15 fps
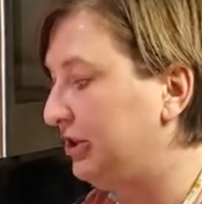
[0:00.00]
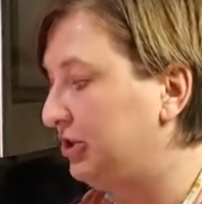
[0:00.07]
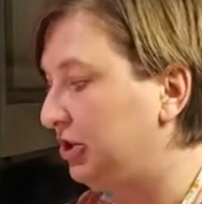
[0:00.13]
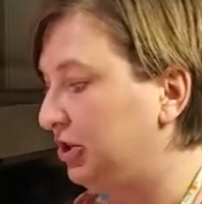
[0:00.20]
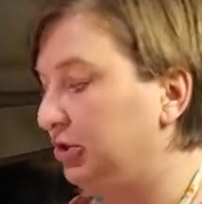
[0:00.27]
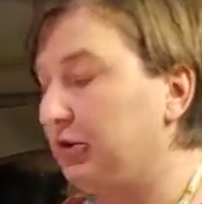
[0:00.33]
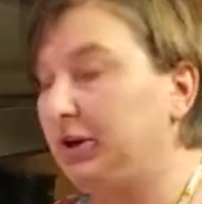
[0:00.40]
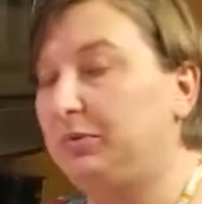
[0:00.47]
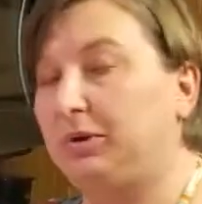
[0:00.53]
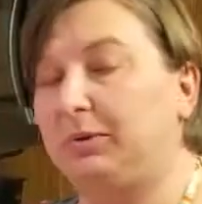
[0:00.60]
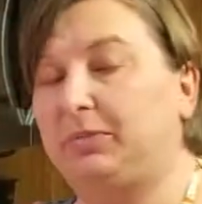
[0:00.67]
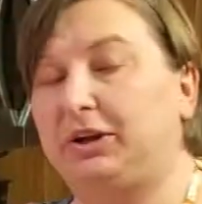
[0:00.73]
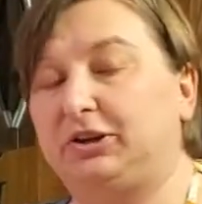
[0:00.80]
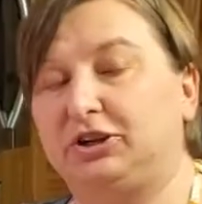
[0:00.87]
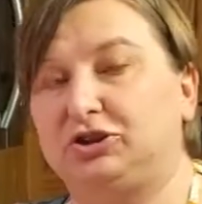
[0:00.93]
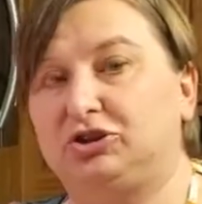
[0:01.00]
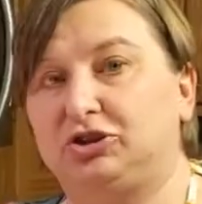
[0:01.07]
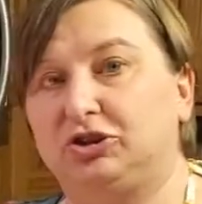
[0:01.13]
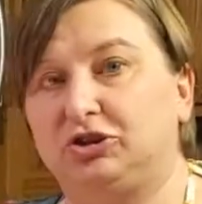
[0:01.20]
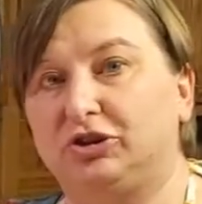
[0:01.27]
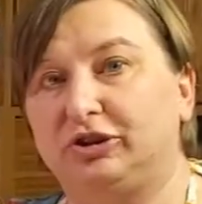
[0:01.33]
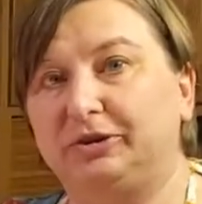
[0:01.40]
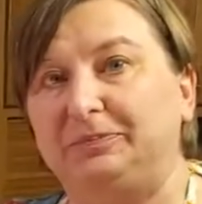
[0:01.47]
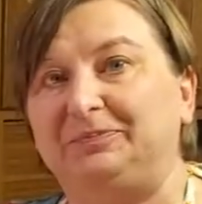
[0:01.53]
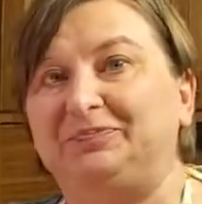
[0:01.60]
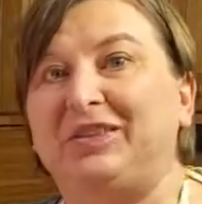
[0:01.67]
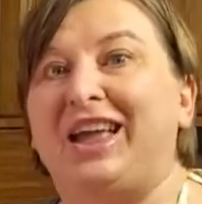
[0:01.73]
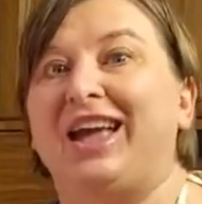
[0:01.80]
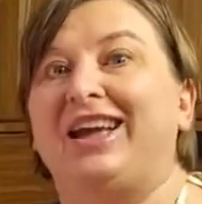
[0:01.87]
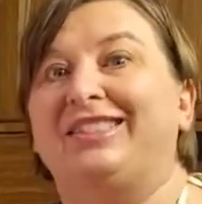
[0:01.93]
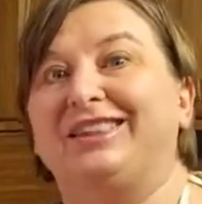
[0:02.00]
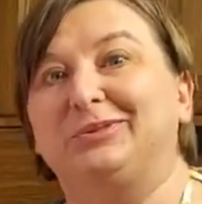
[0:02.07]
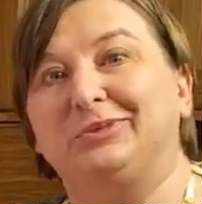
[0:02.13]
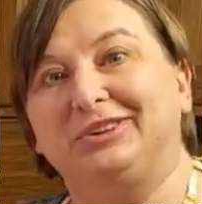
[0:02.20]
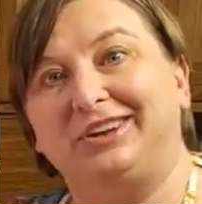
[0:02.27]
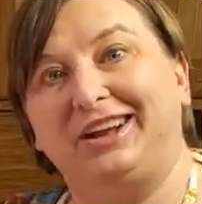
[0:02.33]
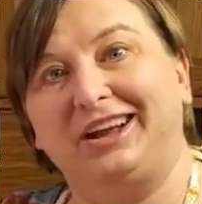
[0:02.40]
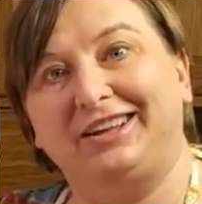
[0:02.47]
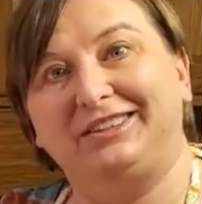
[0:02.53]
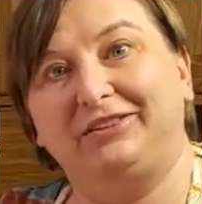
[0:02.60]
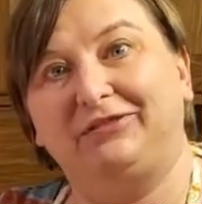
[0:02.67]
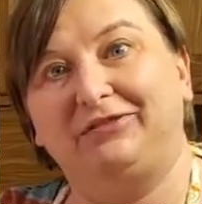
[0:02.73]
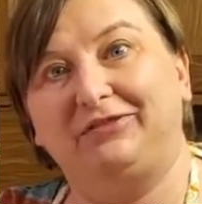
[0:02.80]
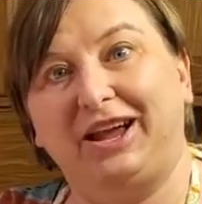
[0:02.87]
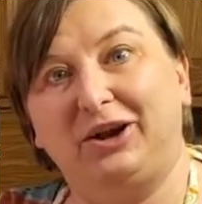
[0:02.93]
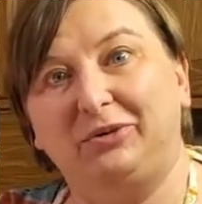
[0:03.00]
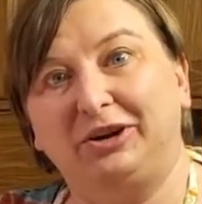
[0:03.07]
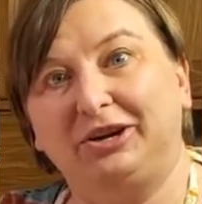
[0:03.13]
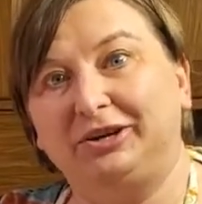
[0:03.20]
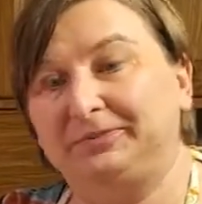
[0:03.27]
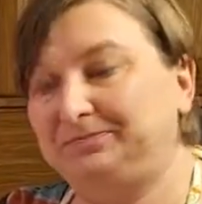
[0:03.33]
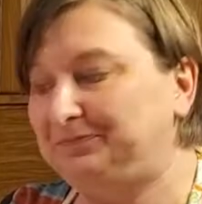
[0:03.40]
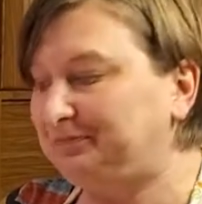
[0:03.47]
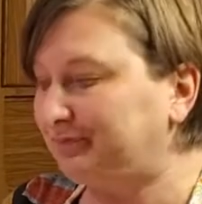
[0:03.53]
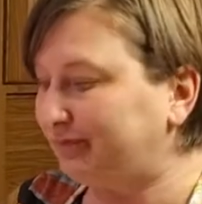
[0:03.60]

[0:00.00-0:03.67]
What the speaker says: to cream our butter and sugar. Then we're gonna add the flour.